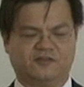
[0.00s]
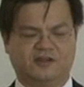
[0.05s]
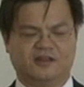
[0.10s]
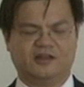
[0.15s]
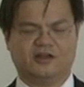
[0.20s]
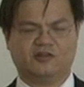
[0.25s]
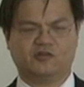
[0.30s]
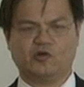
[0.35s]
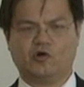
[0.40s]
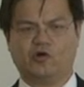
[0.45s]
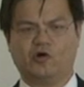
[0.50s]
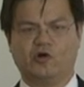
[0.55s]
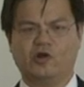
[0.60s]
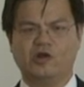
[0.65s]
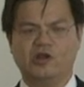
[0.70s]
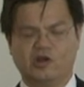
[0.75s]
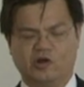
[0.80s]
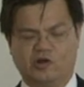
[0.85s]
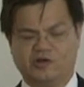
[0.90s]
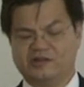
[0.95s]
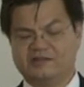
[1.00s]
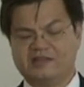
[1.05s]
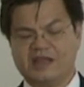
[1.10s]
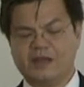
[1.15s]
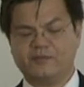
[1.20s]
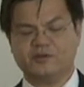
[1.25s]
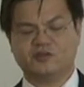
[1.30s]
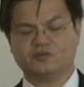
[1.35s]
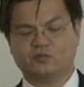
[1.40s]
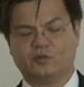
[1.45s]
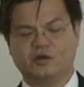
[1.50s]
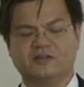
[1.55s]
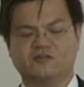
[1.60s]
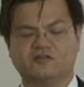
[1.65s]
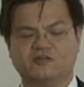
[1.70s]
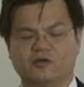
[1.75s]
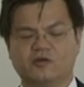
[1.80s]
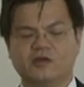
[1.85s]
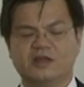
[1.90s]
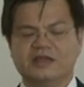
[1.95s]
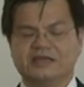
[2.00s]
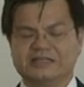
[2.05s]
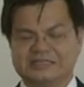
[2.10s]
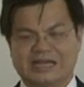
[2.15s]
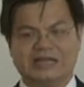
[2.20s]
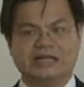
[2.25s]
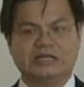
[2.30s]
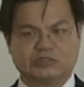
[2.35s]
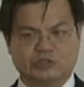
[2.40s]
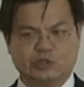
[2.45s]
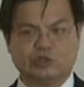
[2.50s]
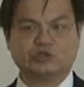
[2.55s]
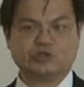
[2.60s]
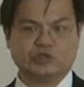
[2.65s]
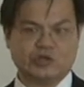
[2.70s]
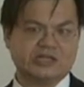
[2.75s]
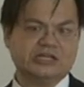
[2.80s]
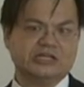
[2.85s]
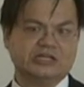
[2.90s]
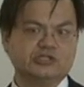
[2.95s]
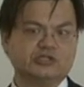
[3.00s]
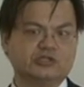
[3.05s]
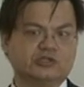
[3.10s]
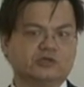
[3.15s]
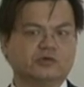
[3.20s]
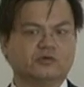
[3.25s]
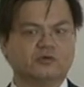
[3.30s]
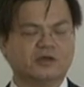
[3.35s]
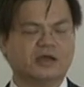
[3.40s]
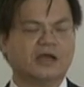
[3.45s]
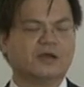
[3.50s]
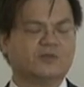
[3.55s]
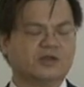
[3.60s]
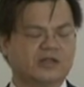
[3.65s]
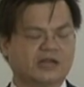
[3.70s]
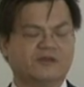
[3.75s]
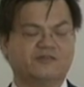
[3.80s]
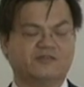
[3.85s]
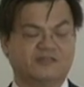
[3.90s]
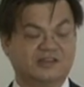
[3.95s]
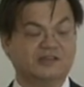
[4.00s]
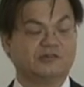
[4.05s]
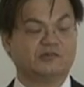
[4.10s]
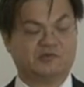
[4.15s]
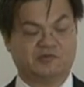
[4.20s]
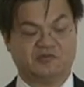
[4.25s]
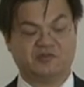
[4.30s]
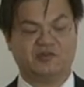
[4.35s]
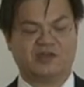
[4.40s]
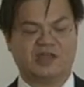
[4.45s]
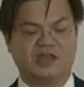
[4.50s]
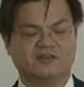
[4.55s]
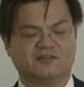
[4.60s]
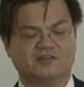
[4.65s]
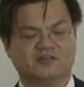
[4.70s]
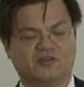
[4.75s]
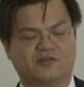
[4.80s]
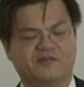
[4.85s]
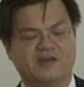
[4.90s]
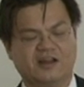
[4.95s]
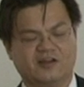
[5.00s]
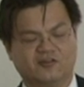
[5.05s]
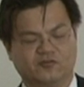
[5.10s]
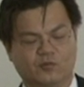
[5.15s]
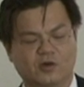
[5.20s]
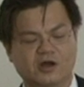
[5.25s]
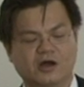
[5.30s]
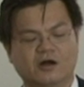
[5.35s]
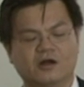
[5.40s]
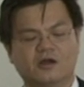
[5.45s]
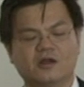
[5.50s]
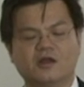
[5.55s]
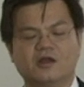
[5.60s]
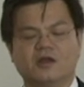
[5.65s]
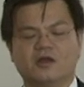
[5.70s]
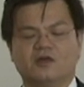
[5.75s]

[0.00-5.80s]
outside their door, or the damaged one. So that is also an issue. I mean, I've seen a few cases of that as well.